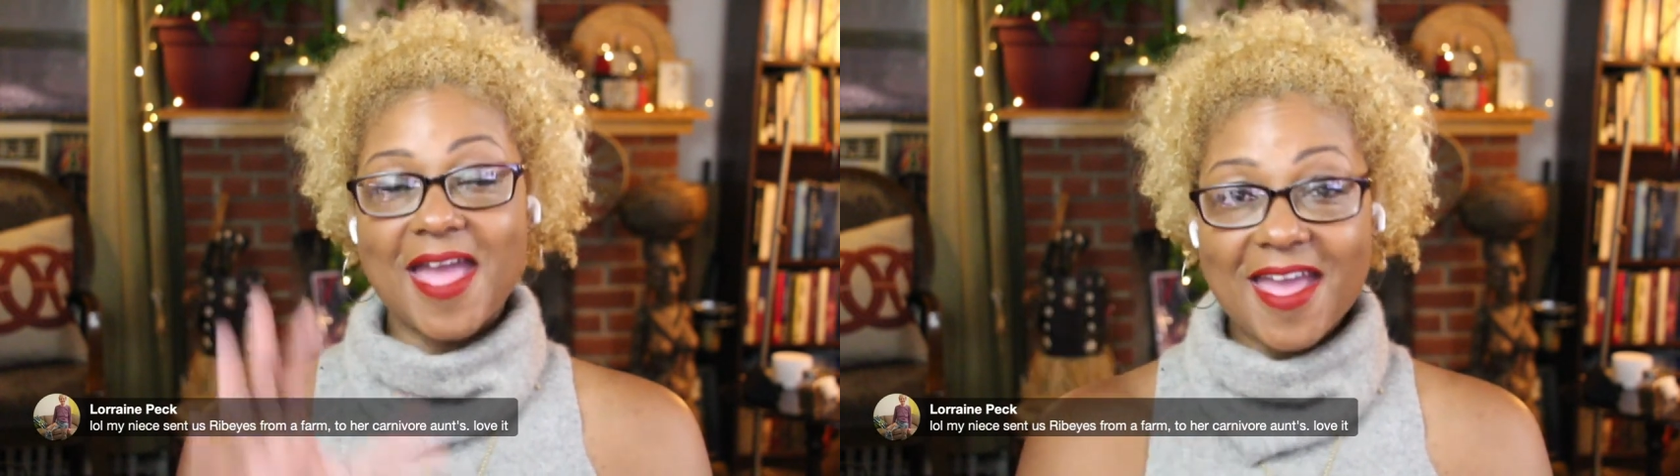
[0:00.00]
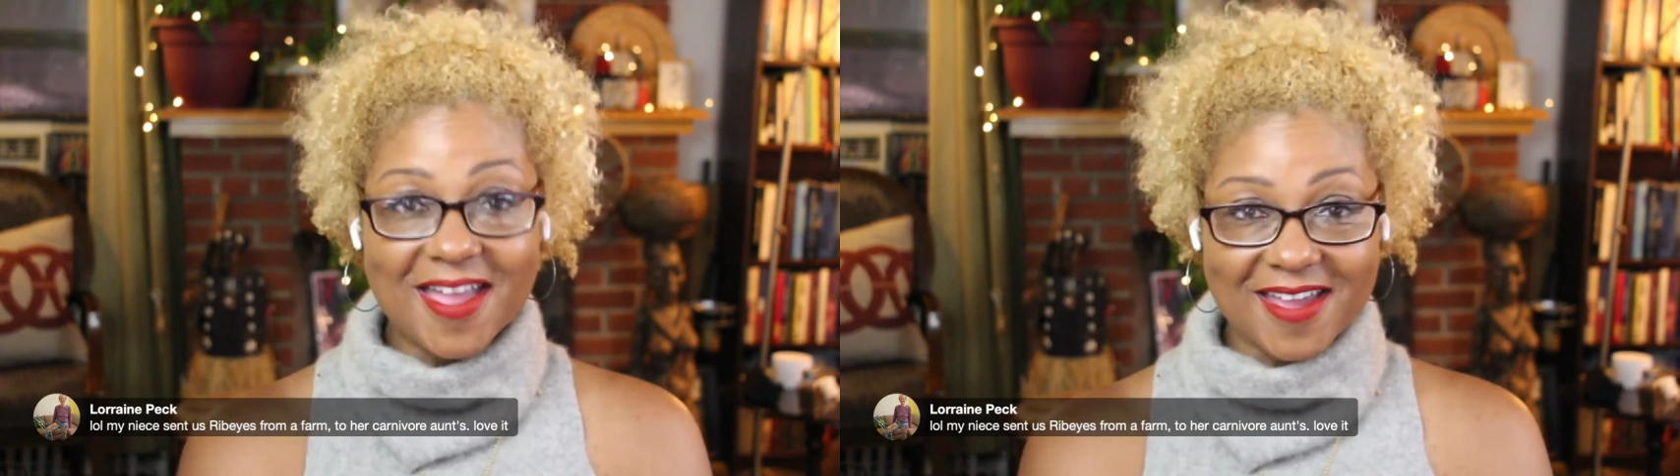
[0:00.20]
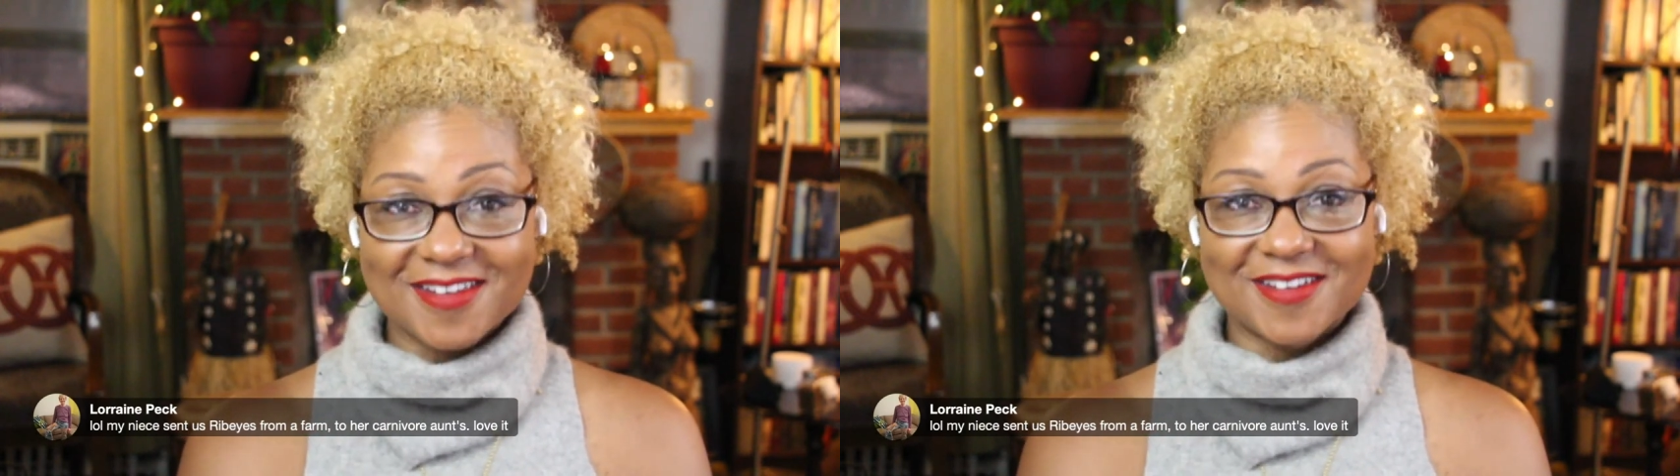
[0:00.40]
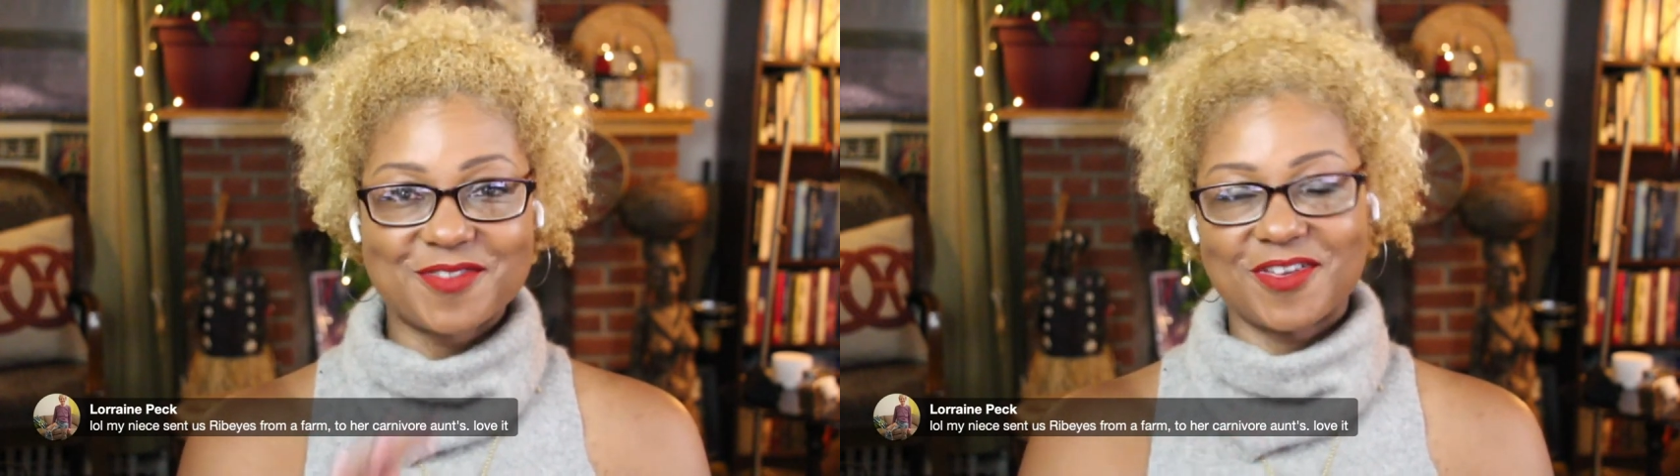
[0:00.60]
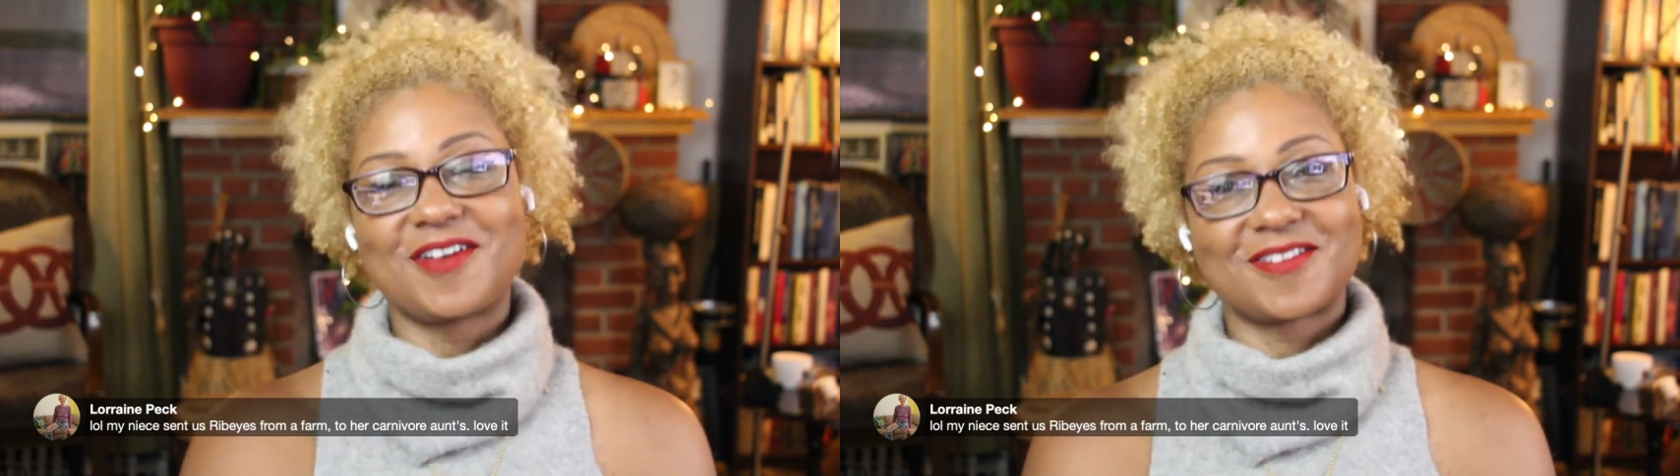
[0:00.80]

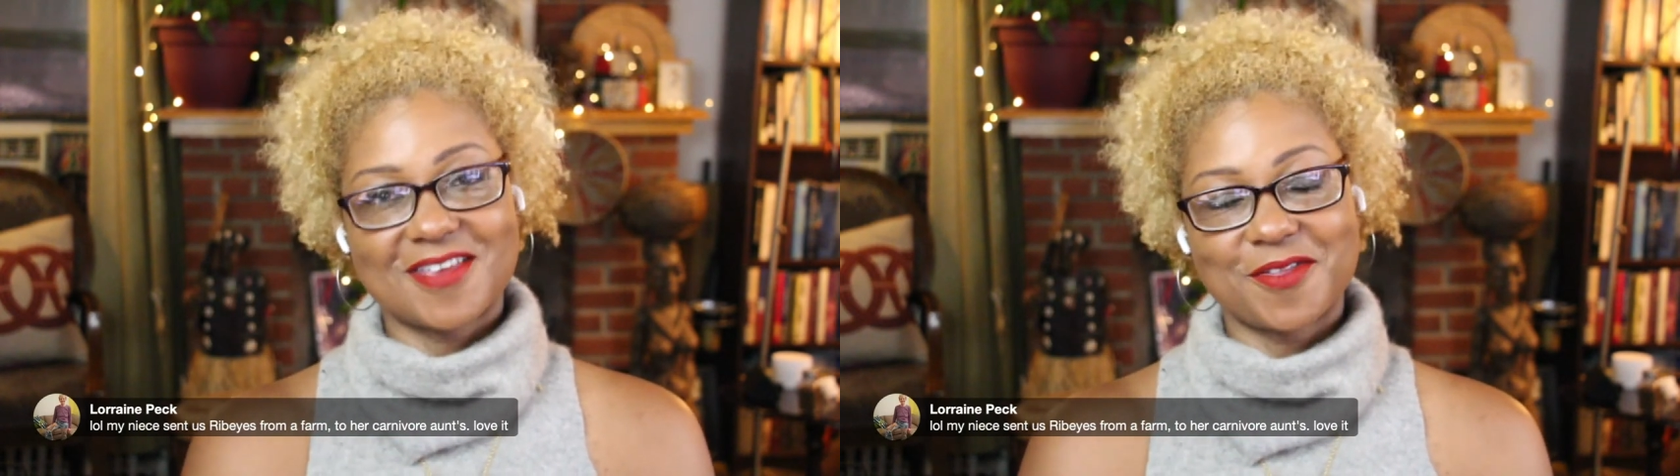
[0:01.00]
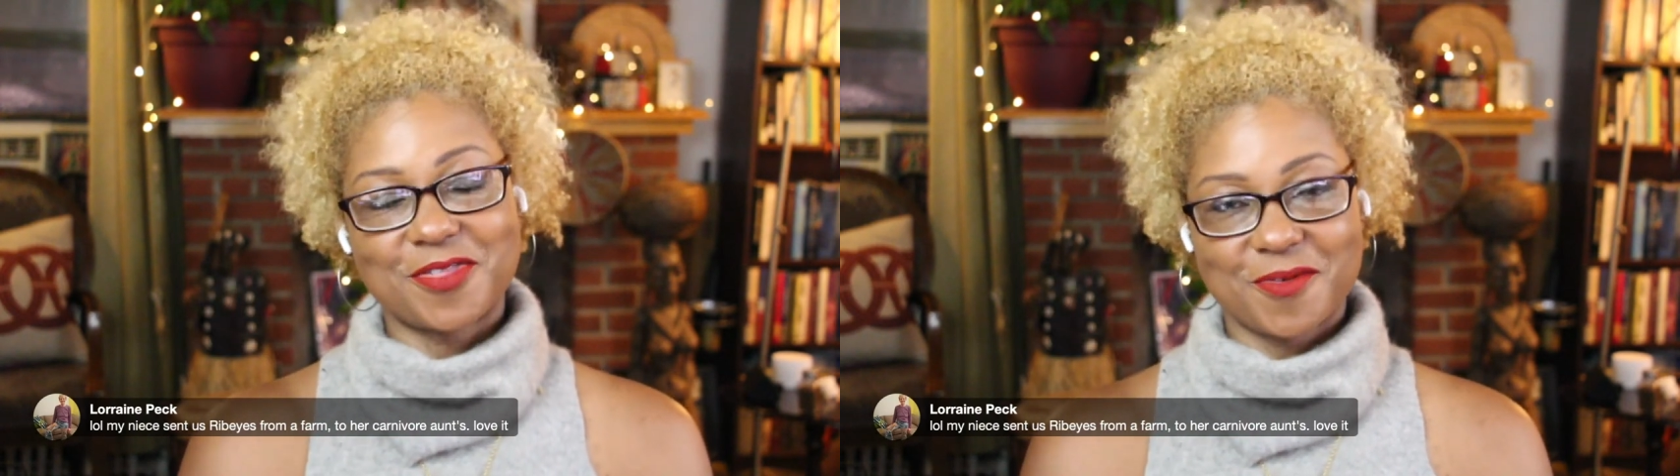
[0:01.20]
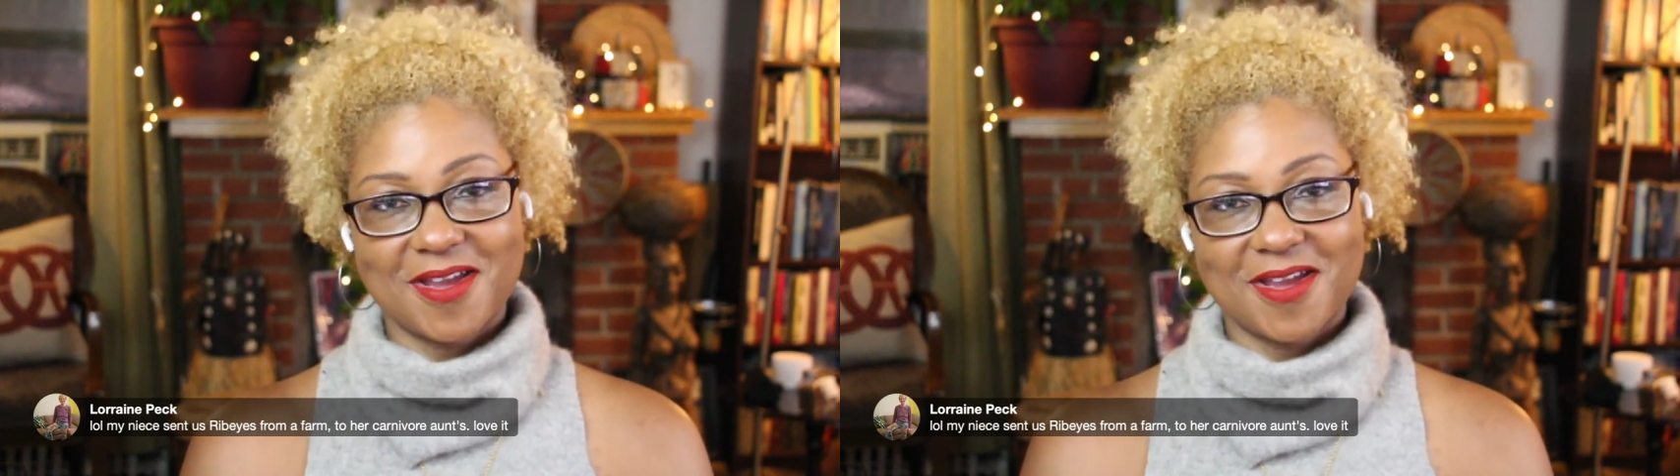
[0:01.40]
and figures out